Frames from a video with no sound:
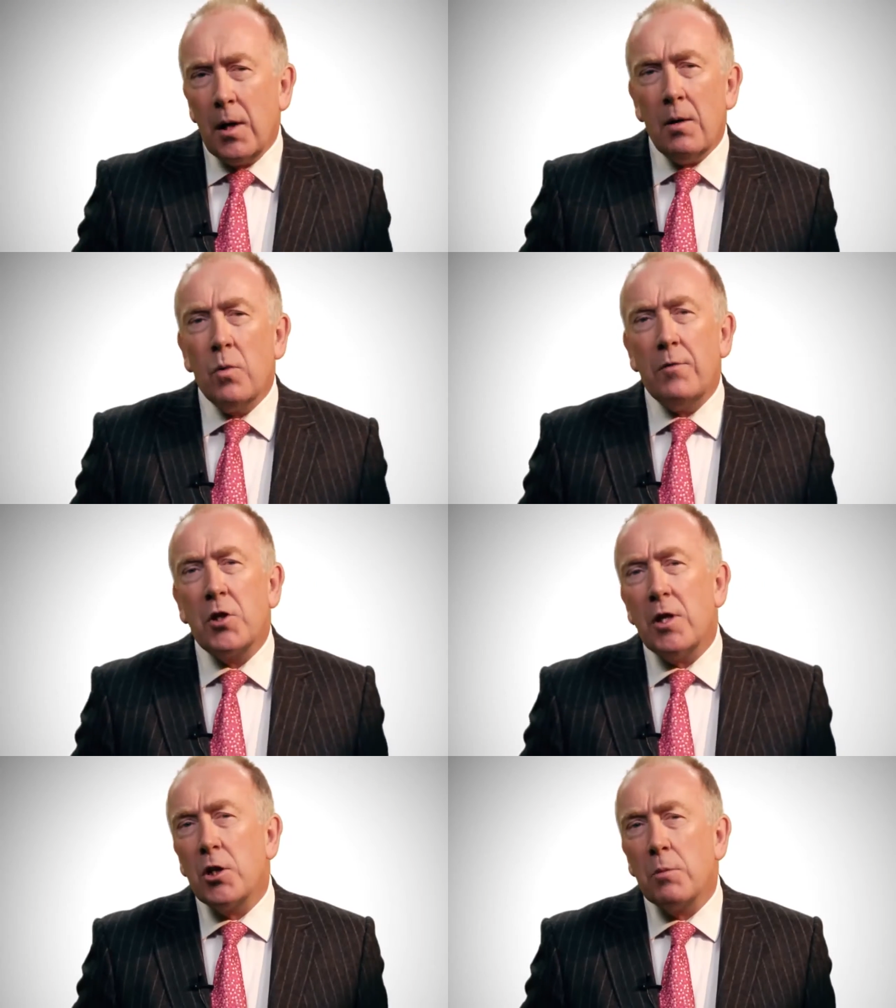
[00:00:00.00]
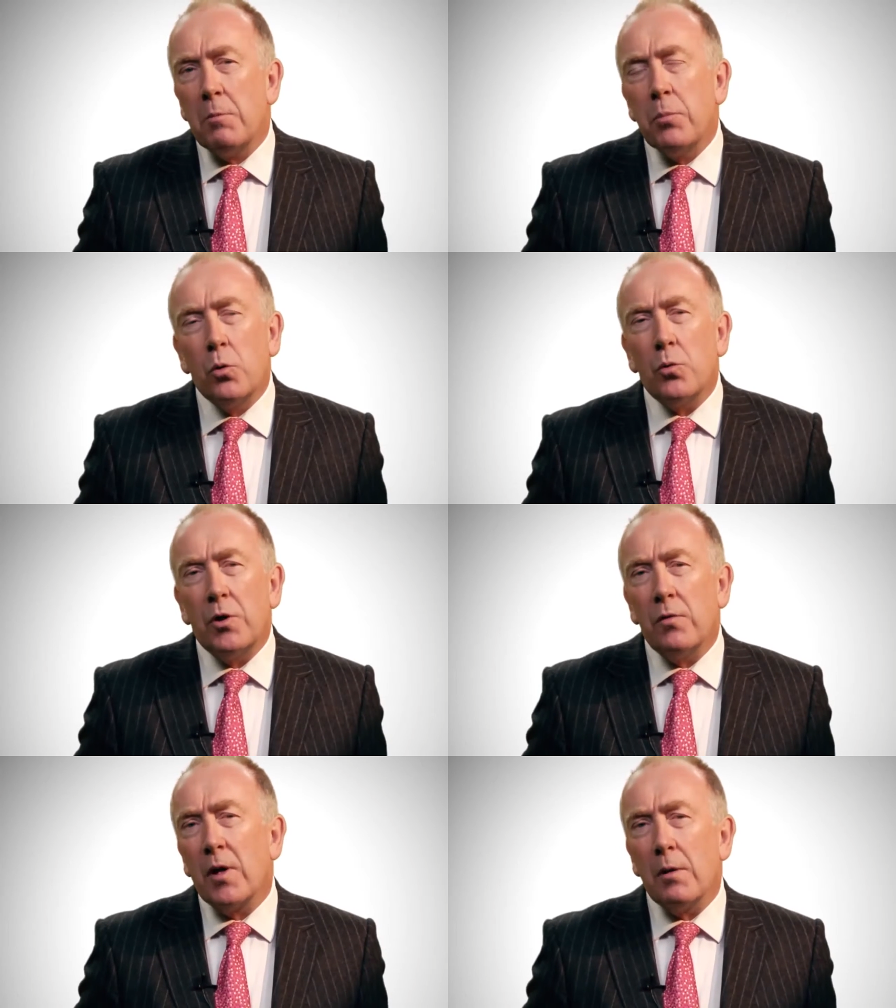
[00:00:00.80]
again we've seen some
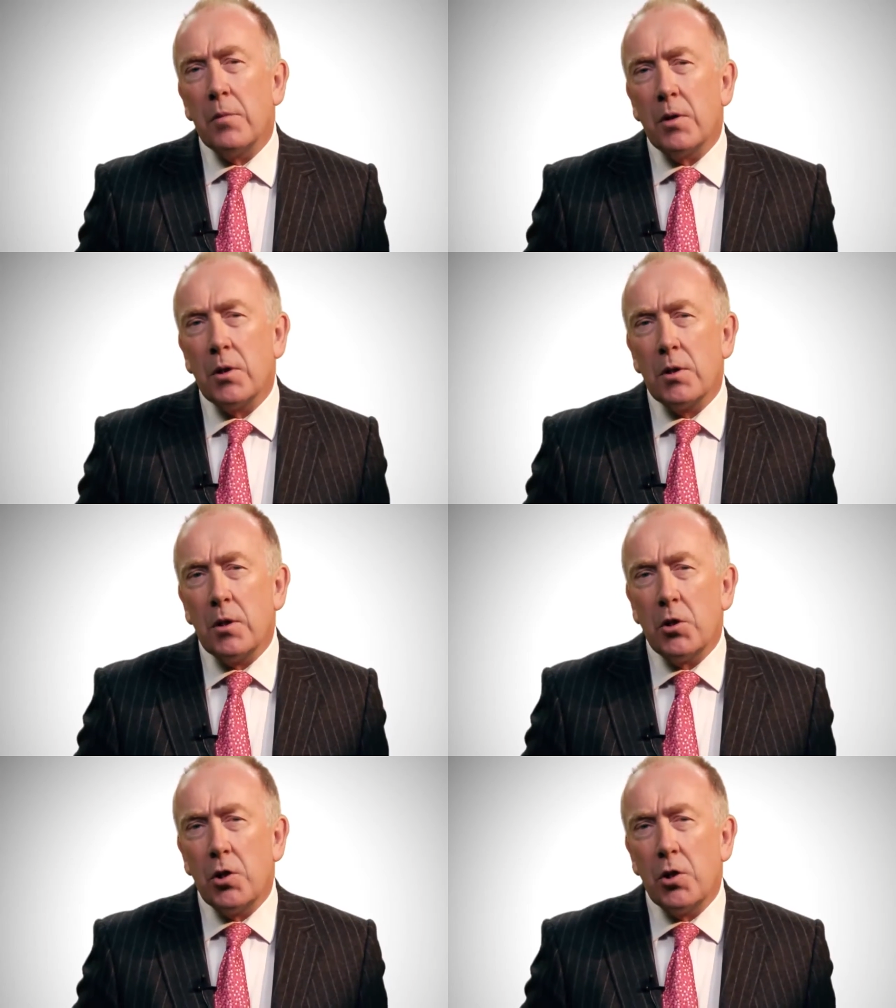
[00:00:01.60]
important developments